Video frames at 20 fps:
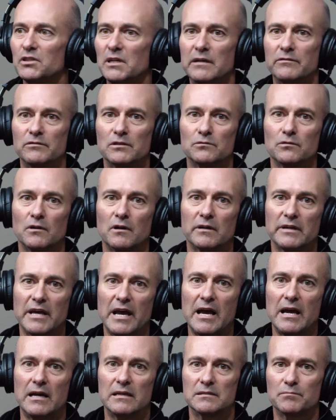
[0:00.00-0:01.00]
Every rider
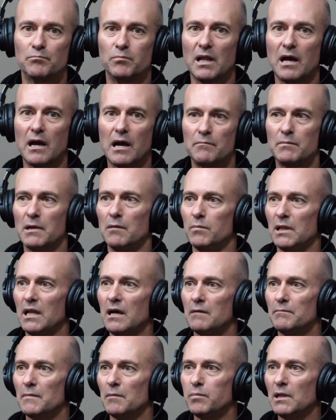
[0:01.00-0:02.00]
has blah, blah,
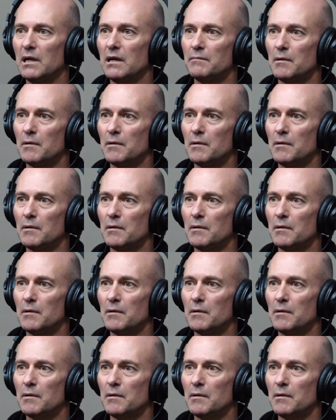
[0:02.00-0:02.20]
blah, blah, blah,